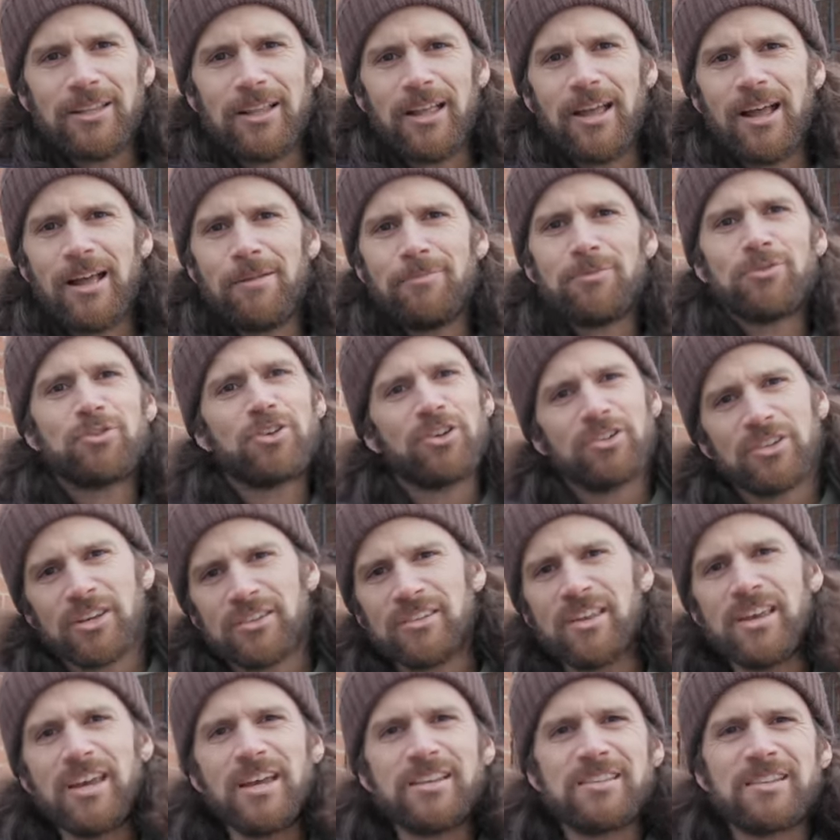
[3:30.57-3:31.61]
Up, just
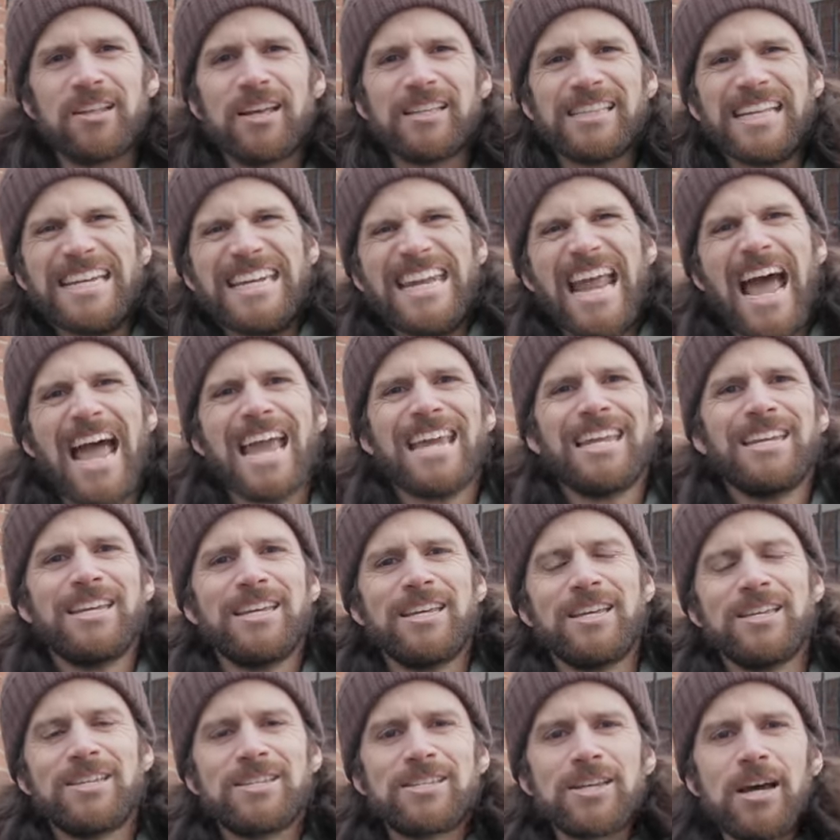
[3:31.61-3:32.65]
as they get to like the
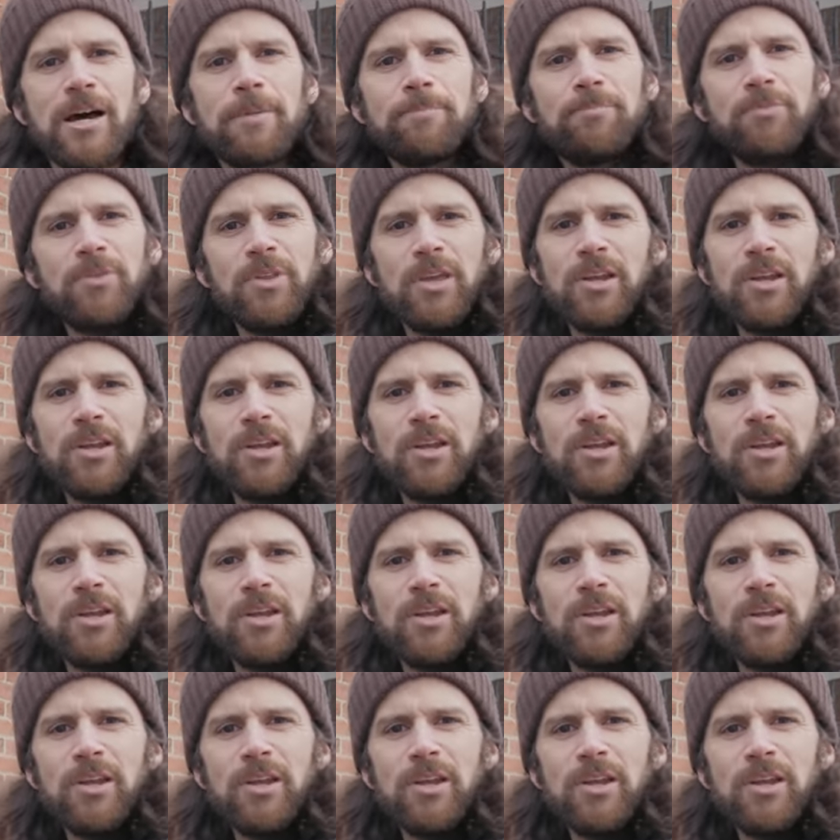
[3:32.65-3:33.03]
90s, up,